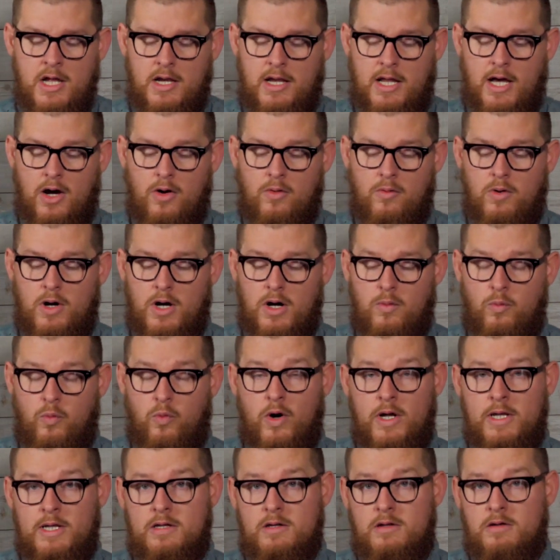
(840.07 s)
Now, uh,
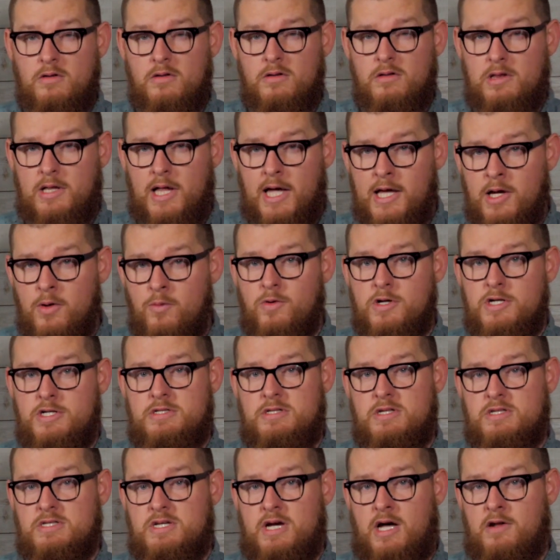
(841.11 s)
one language
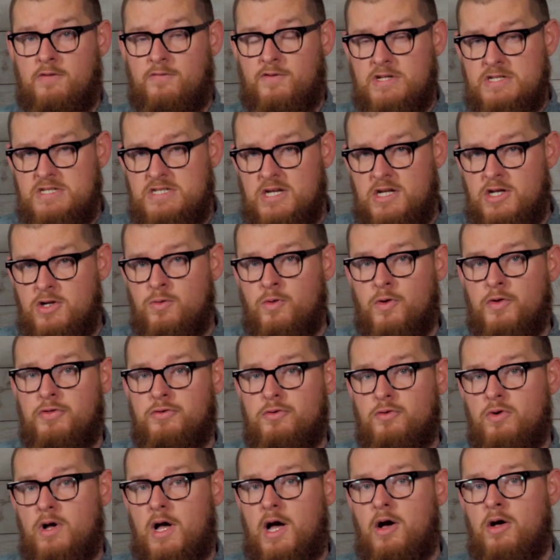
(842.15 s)
that's kind of continual
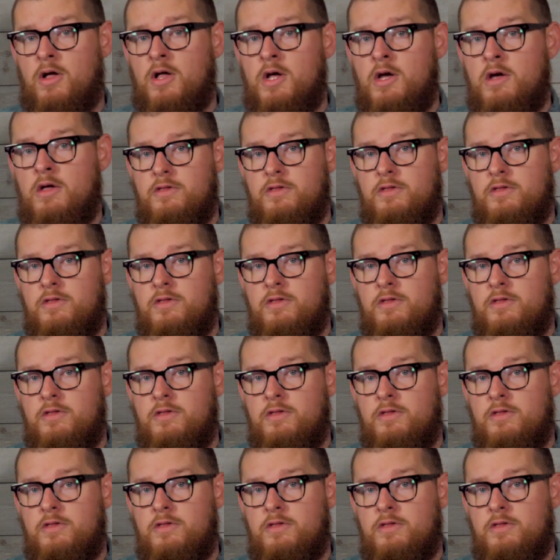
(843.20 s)
throughout